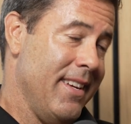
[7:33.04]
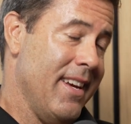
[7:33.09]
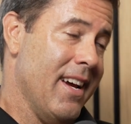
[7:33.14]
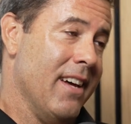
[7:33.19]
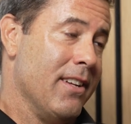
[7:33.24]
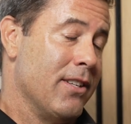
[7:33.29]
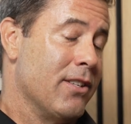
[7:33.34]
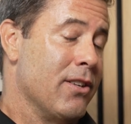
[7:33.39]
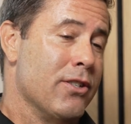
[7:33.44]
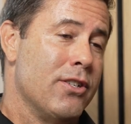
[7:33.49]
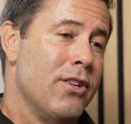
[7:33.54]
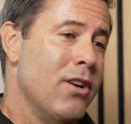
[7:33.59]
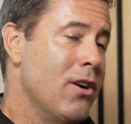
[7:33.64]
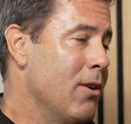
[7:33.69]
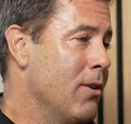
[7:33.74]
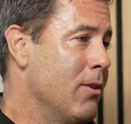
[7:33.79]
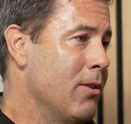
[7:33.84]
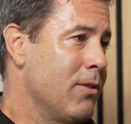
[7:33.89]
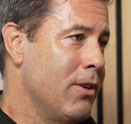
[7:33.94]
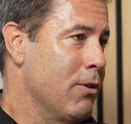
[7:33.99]
Yeah, so there's
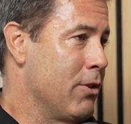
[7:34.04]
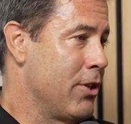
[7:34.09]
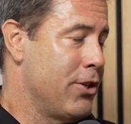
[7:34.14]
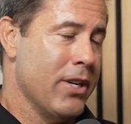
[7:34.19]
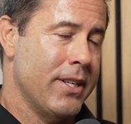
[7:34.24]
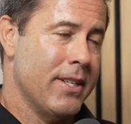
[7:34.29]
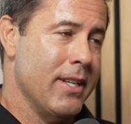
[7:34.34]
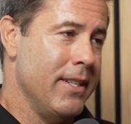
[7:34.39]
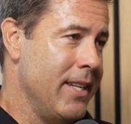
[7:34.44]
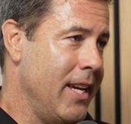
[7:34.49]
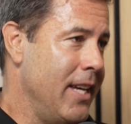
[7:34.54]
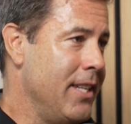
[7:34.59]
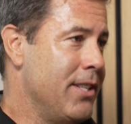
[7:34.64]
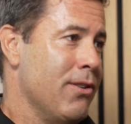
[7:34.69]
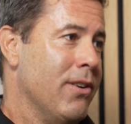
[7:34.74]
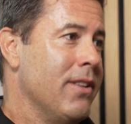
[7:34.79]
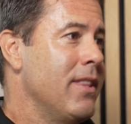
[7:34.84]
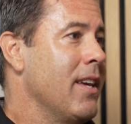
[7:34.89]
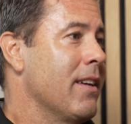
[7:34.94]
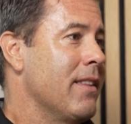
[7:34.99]
no restricted
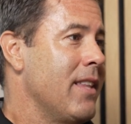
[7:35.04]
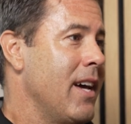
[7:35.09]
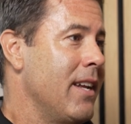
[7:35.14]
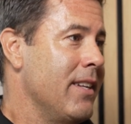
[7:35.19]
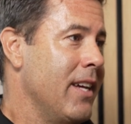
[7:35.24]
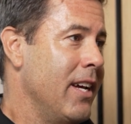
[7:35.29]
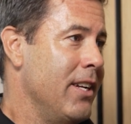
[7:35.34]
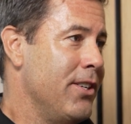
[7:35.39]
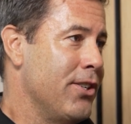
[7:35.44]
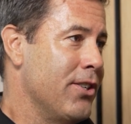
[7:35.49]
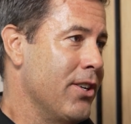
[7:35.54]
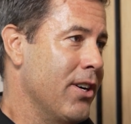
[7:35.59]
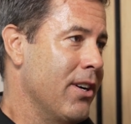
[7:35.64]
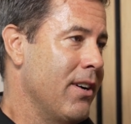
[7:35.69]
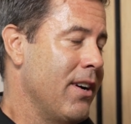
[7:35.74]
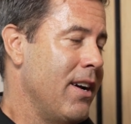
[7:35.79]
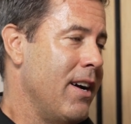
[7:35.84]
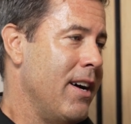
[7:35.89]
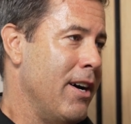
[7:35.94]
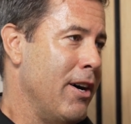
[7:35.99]
dates or anything of that
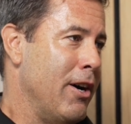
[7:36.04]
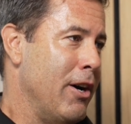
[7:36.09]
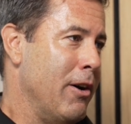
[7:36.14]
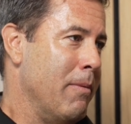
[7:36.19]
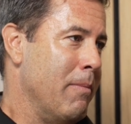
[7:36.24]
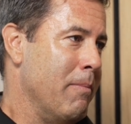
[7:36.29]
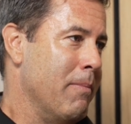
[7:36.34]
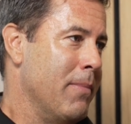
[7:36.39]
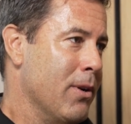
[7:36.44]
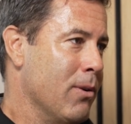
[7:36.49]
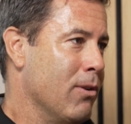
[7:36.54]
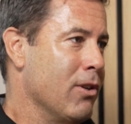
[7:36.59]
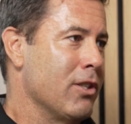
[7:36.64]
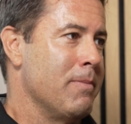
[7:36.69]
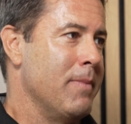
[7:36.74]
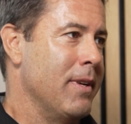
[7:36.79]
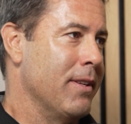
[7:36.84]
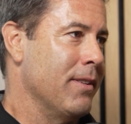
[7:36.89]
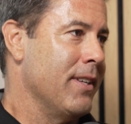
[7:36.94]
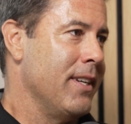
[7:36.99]
nature, but
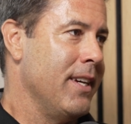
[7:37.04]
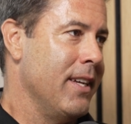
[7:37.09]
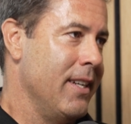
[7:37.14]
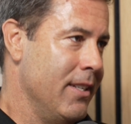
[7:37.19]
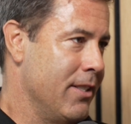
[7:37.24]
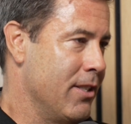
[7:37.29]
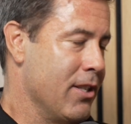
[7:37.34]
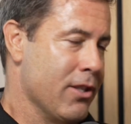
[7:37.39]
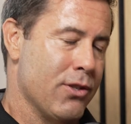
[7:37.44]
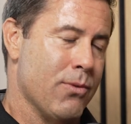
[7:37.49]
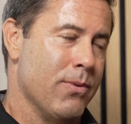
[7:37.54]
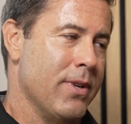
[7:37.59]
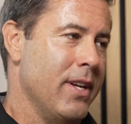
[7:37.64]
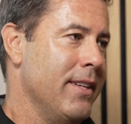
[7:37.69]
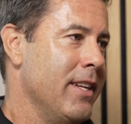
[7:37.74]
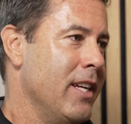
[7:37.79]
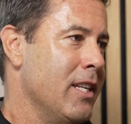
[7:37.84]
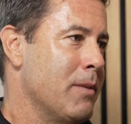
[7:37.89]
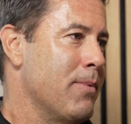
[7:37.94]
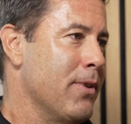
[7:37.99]
ultimately it is just
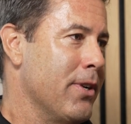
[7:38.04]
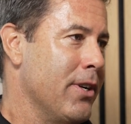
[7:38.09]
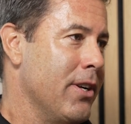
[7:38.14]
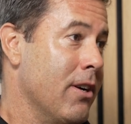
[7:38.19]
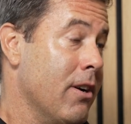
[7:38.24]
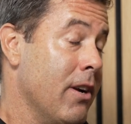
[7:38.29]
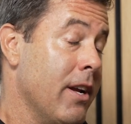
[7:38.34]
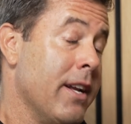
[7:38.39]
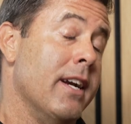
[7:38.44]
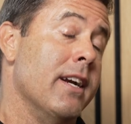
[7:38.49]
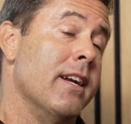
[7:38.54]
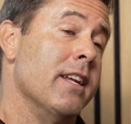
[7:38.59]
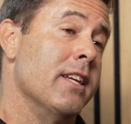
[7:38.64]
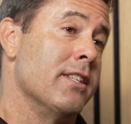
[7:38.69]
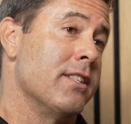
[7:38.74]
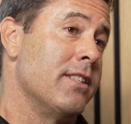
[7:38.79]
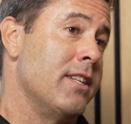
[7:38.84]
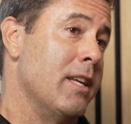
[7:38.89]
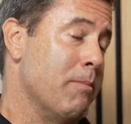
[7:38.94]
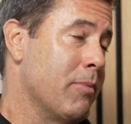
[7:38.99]
28 days per year, and it
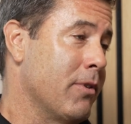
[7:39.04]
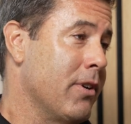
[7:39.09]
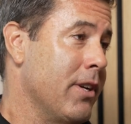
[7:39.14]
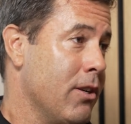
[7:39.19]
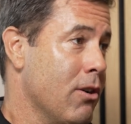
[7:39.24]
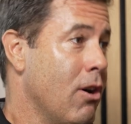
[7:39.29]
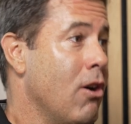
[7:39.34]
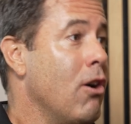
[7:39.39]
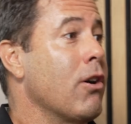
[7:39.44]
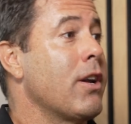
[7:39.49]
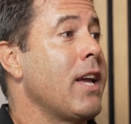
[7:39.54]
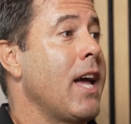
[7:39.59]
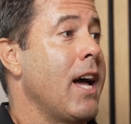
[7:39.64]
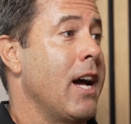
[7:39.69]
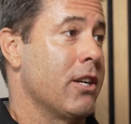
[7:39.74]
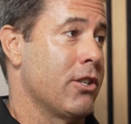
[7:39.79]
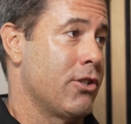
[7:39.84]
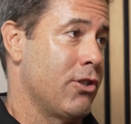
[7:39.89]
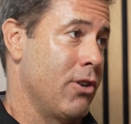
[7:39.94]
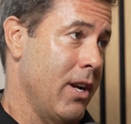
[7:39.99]
is typically an
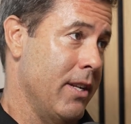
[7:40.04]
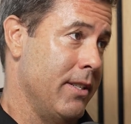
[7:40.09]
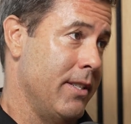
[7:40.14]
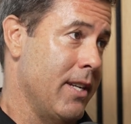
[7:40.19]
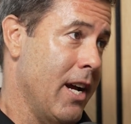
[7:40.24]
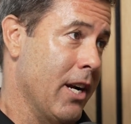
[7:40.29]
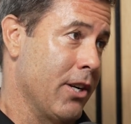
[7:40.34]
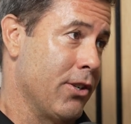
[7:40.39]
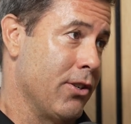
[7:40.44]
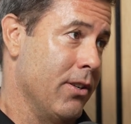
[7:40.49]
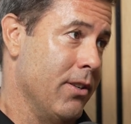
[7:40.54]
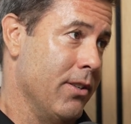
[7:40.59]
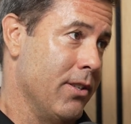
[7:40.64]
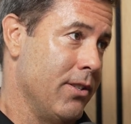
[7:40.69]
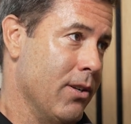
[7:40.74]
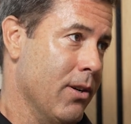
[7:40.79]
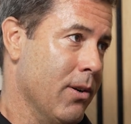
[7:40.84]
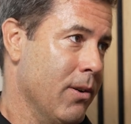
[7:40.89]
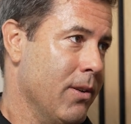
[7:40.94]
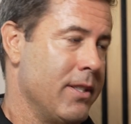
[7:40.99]
all-cash transaction.
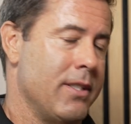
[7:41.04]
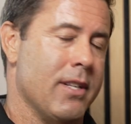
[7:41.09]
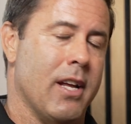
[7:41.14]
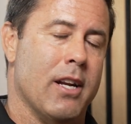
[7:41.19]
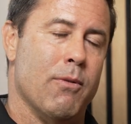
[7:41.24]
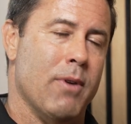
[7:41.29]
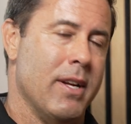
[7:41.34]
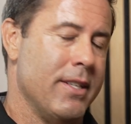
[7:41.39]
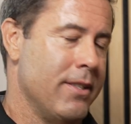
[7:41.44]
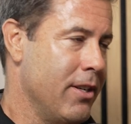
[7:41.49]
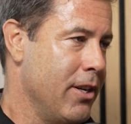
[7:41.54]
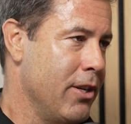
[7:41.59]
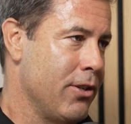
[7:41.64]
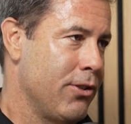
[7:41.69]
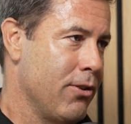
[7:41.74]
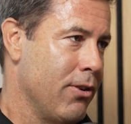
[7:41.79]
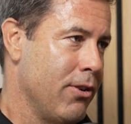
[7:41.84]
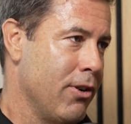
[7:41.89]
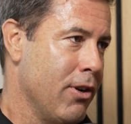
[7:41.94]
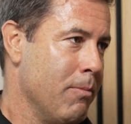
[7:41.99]
So it's not a
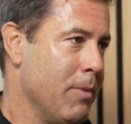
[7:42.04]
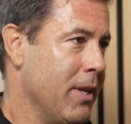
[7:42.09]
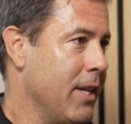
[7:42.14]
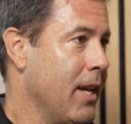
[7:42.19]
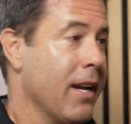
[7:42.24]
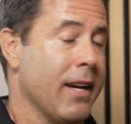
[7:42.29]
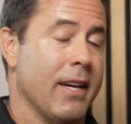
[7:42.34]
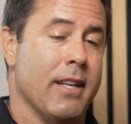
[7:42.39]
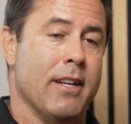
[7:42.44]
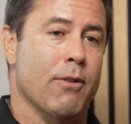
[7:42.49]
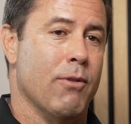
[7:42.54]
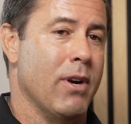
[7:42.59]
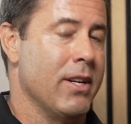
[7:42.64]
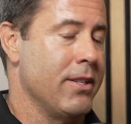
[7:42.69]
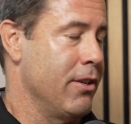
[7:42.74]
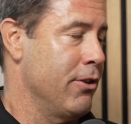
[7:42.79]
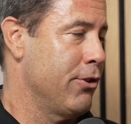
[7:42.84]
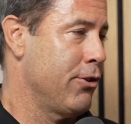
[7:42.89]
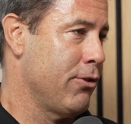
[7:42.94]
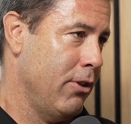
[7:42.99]
residential home. You can't get a
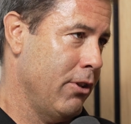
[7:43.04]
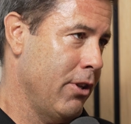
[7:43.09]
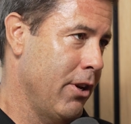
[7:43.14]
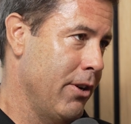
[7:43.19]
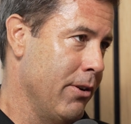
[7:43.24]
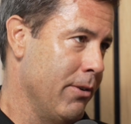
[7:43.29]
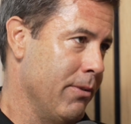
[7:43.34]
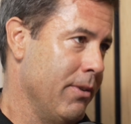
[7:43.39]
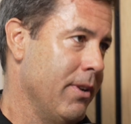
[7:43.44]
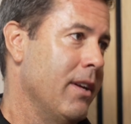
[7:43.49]
residential loan.